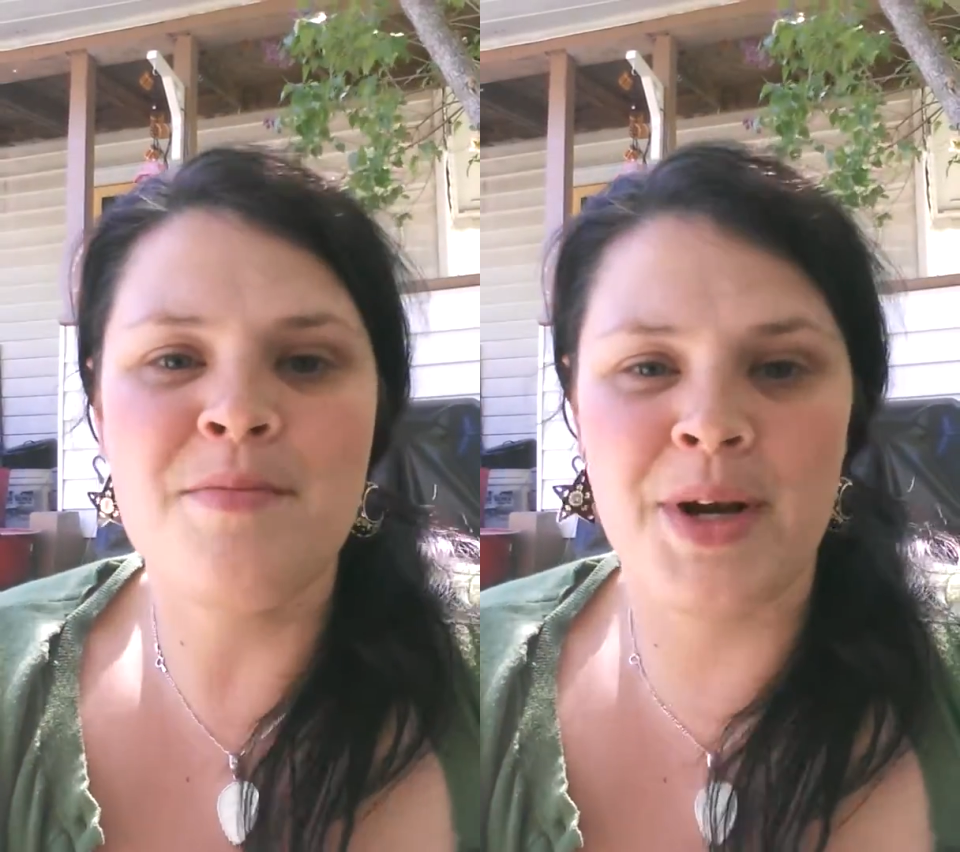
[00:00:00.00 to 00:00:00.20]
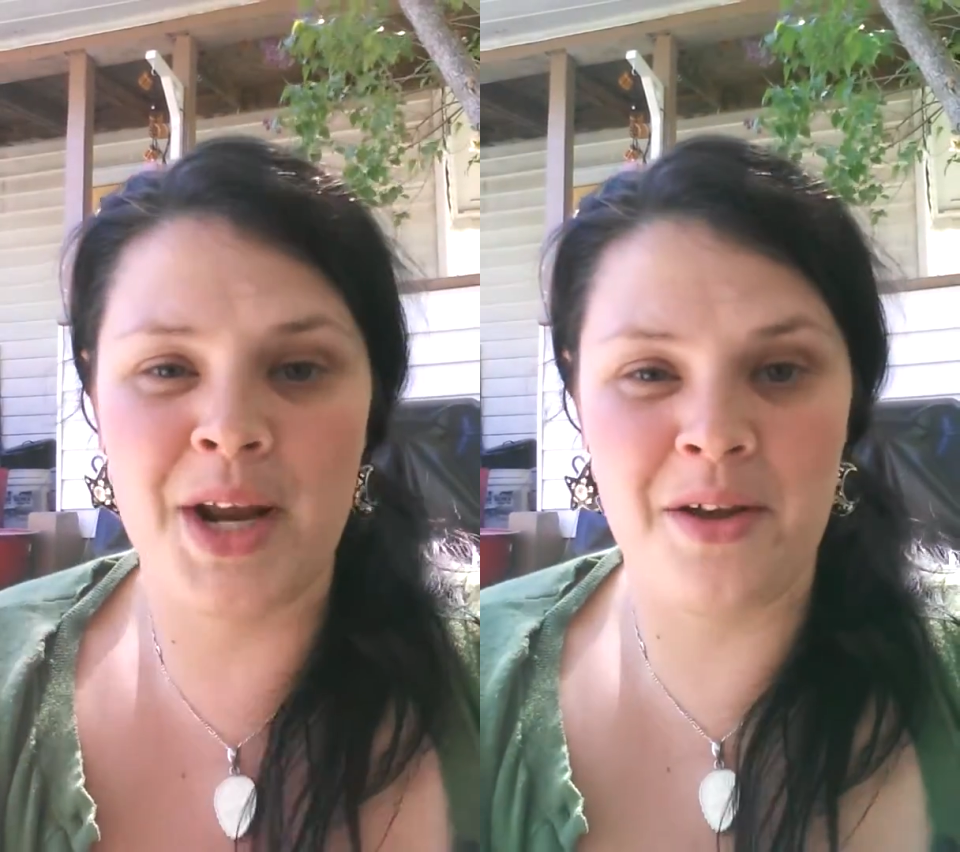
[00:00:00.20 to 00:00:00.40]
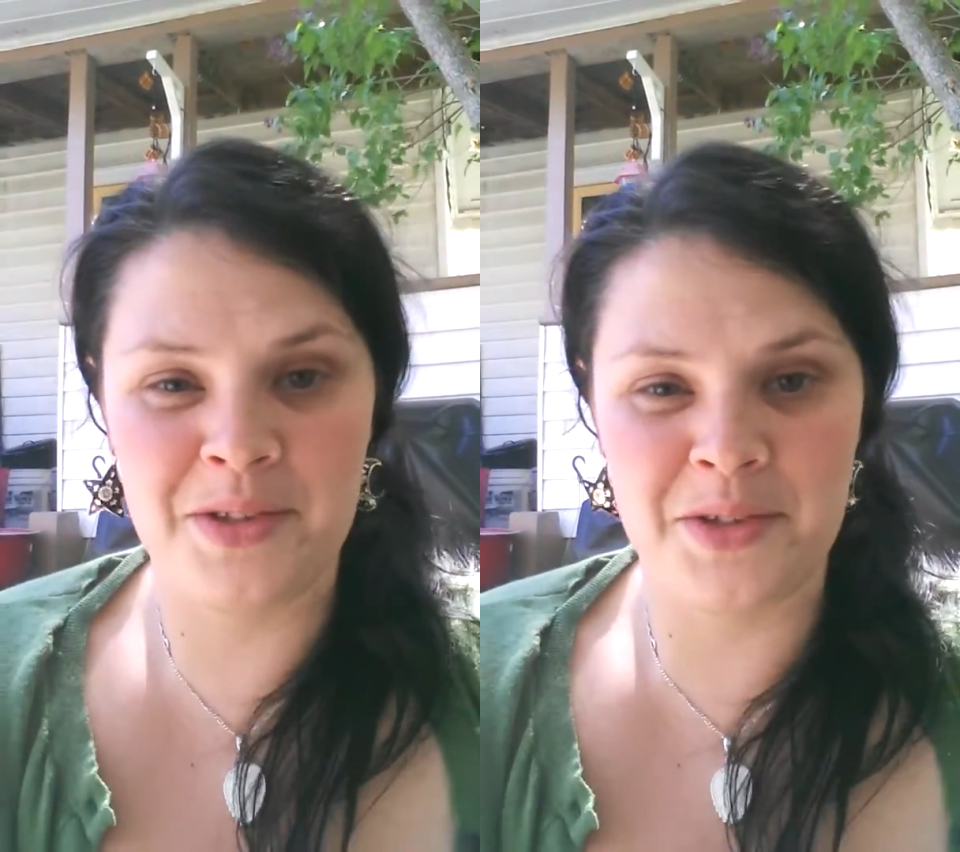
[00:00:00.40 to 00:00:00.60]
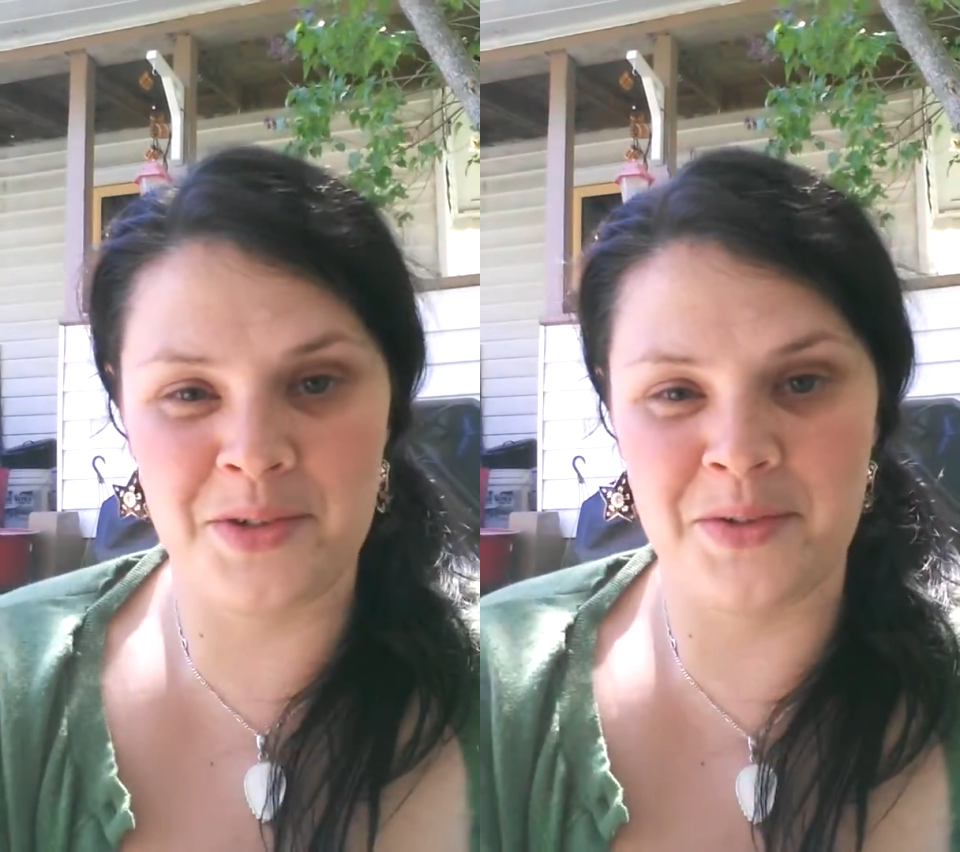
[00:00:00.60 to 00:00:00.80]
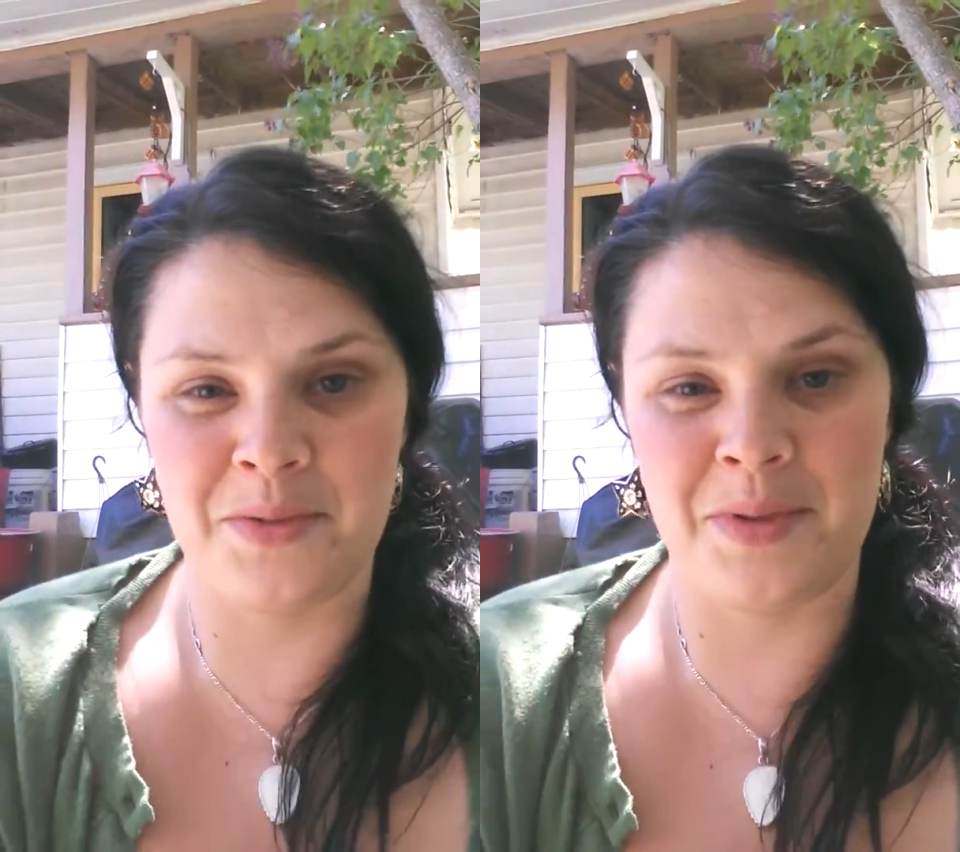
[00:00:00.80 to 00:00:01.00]
but I also
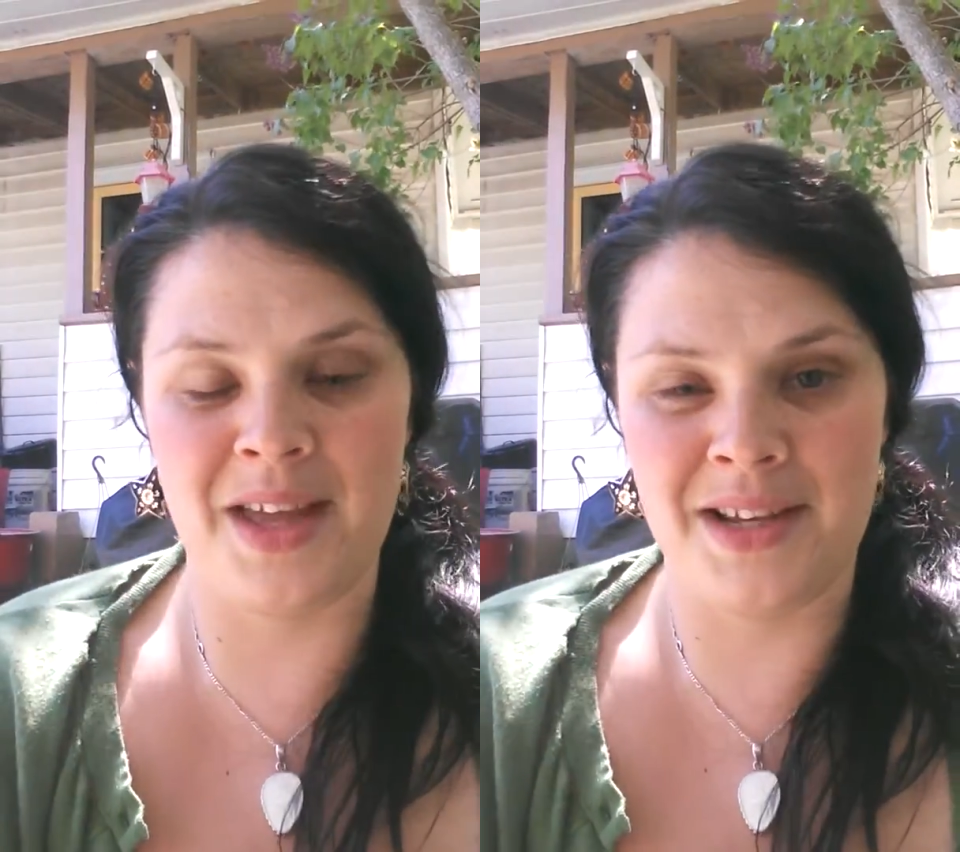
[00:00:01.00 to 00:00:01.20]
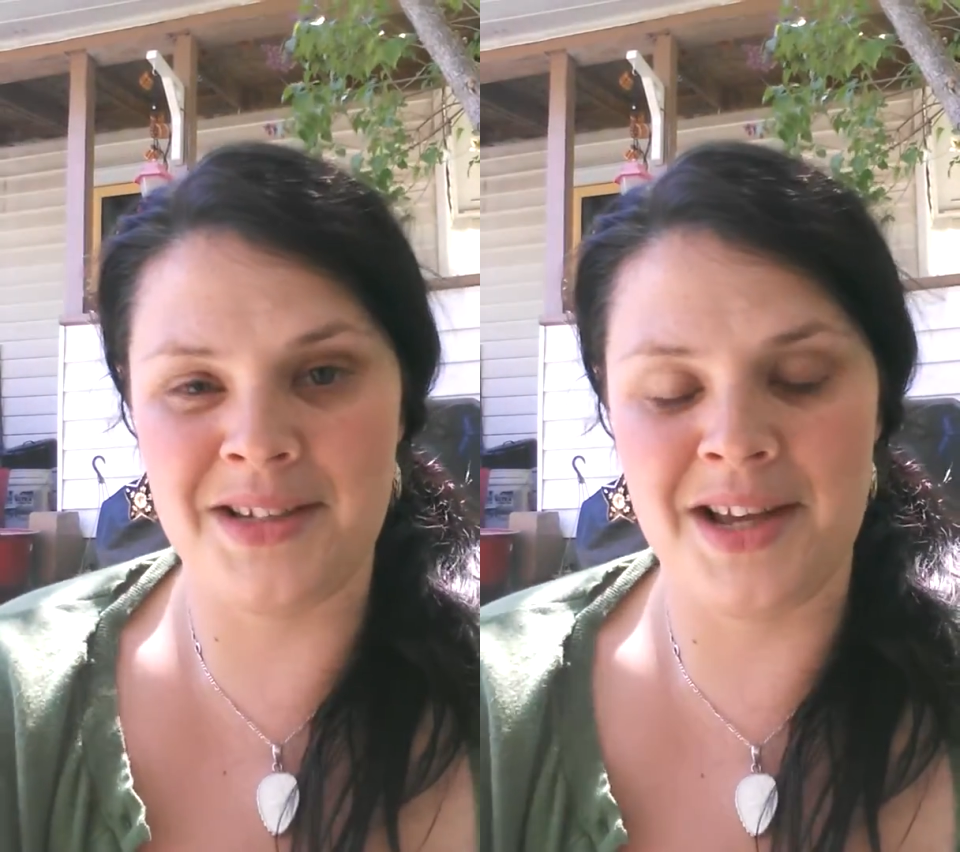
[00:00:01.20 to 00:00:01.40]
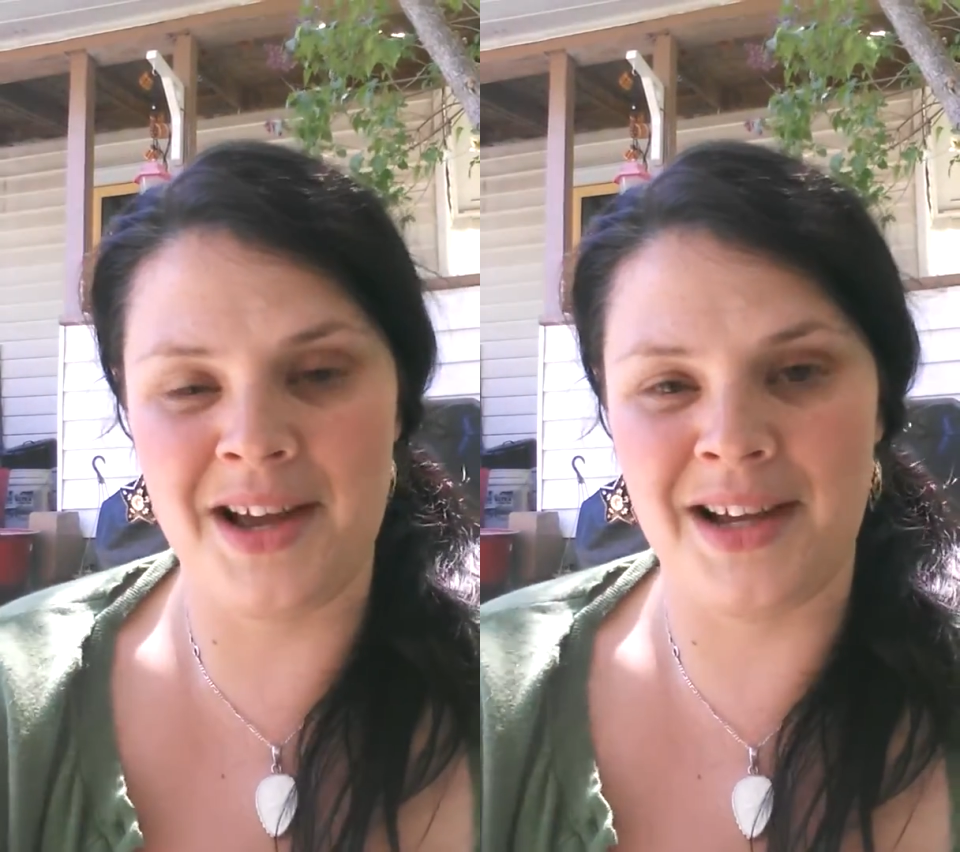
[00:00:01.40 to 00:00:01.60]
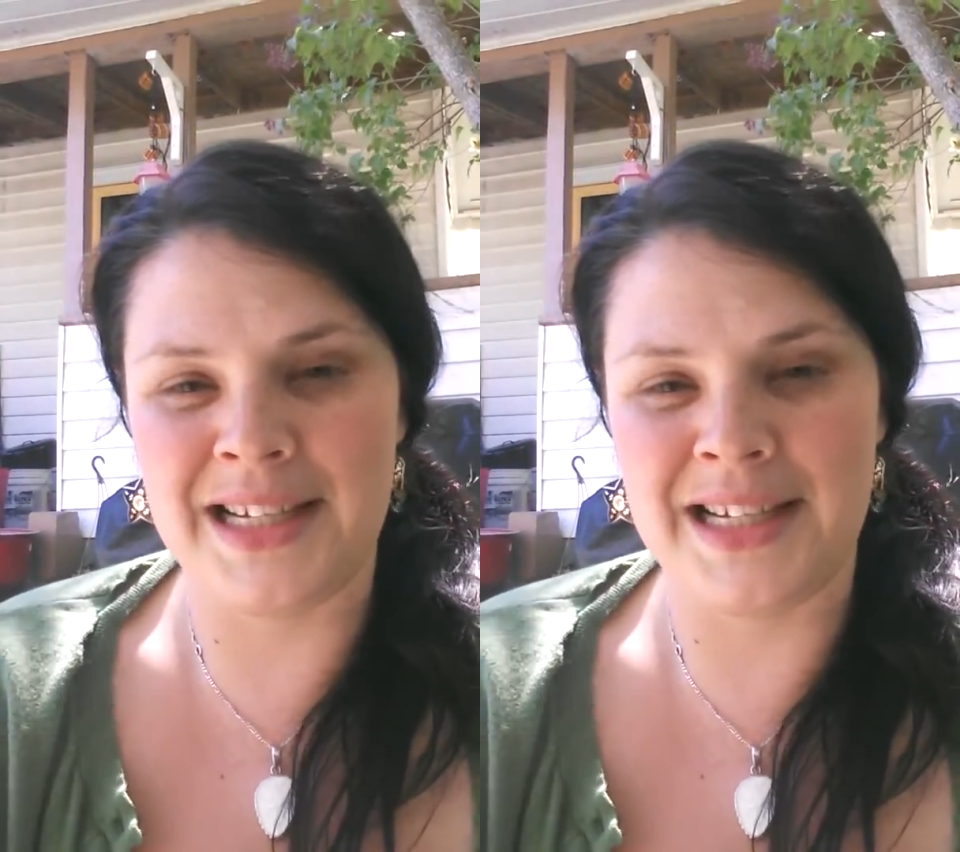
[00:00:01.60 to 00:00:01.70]
know that uh,